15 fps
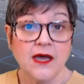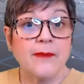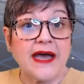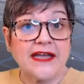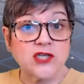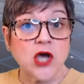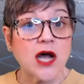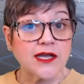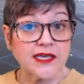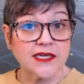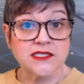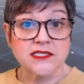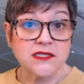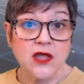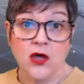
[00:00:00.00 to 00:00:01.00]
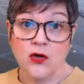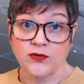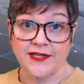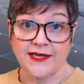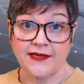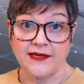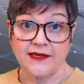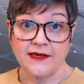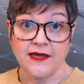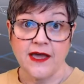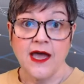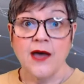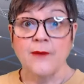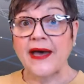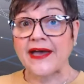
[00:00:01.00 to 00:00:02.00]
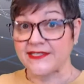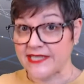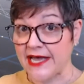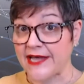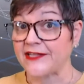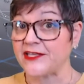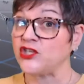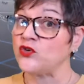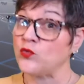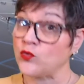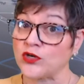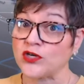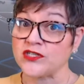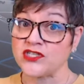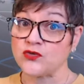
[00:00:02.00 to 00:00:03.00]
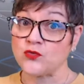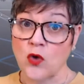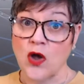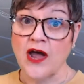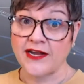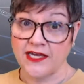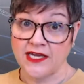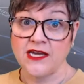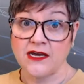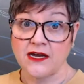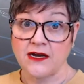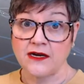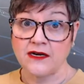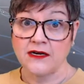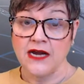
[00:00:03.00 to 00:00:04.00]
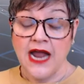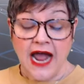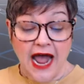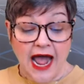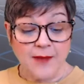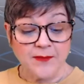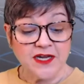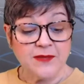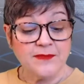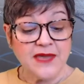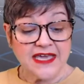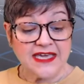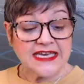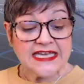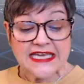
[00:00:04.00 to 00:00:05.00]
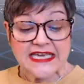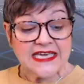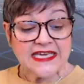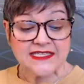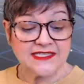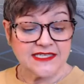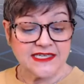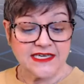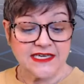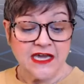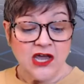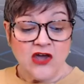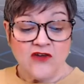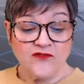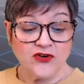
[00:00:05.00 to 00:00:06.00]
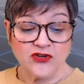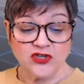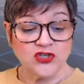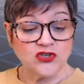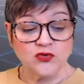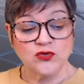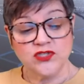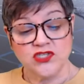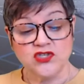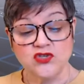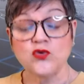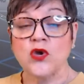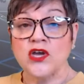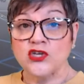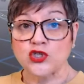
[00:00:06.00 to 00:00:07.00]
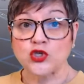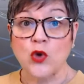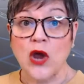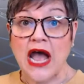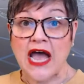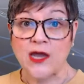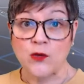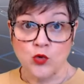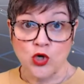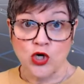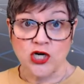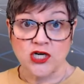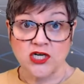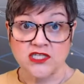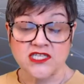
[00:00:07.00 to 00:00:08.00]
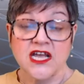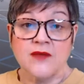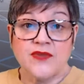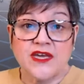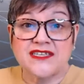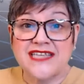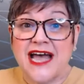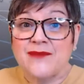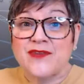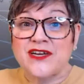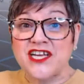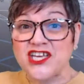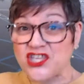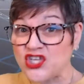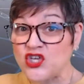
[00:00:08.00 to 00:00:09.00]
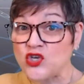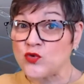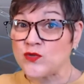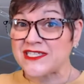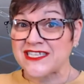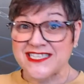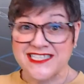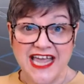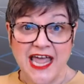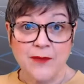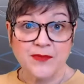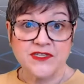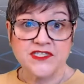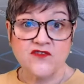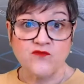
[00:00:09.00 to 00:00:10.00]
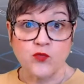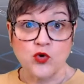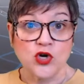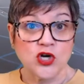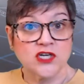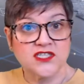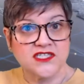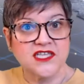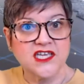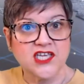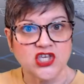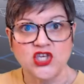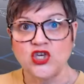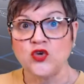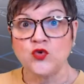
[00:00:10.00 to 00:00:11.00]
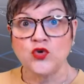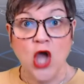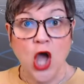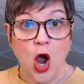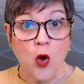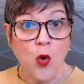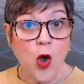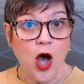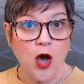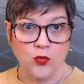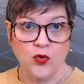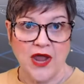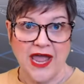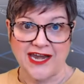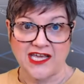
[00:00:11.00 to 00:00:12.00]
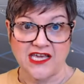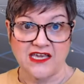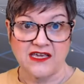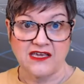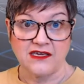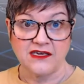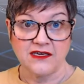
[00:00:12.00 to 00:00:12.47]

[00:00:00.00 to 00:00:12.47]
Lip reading: by talking slowly, by telling you words you want to hear. I'm going to make it easy for you to try words because I'm going to use examples of words that you know already,